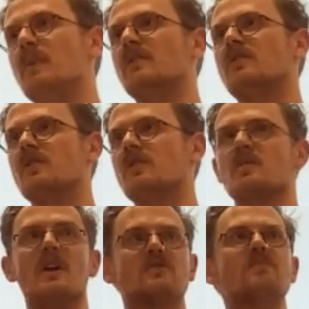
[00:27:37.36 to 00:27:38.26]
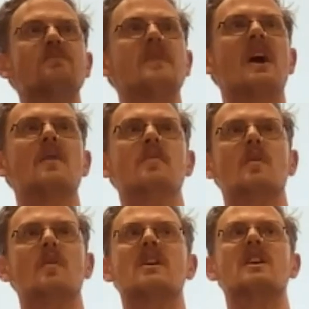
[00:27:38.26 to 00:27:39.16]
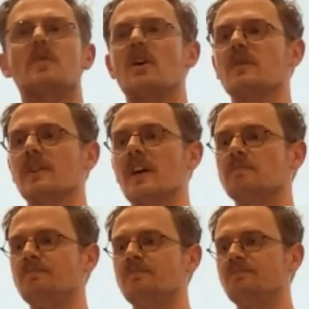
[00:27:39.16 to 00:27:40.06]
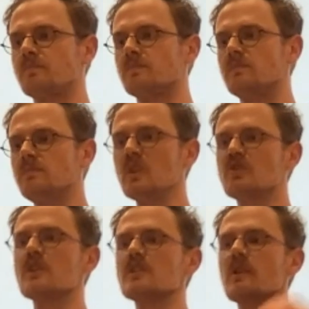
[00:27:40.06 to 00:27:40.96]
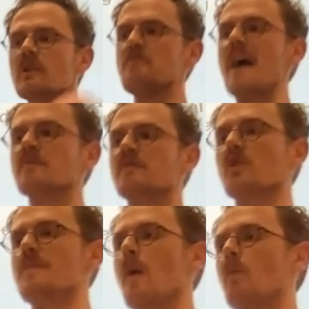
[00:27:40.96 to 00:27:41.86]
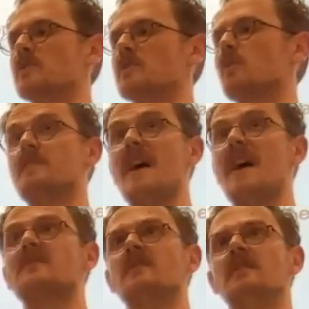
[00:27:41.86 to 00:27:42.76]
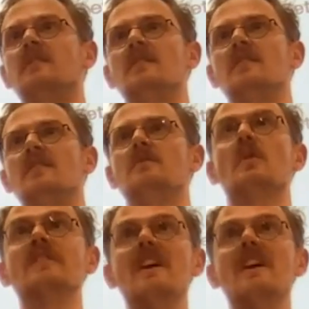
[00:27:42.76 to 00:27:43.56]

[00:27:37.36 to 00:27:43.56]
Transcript: but there's a bunch, and we could keep going about that. So there's lots of back and forth about which one is best. So a